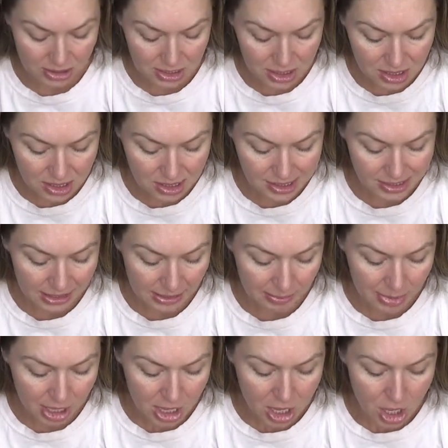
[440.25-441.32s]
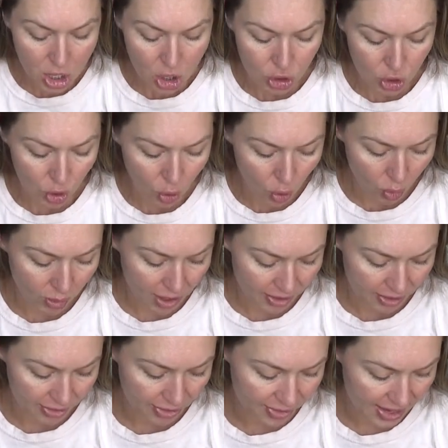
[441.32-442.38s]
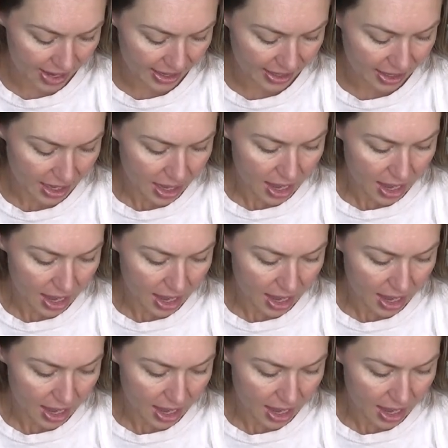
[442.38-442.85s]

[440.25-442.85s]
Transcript: time, the whole other thing.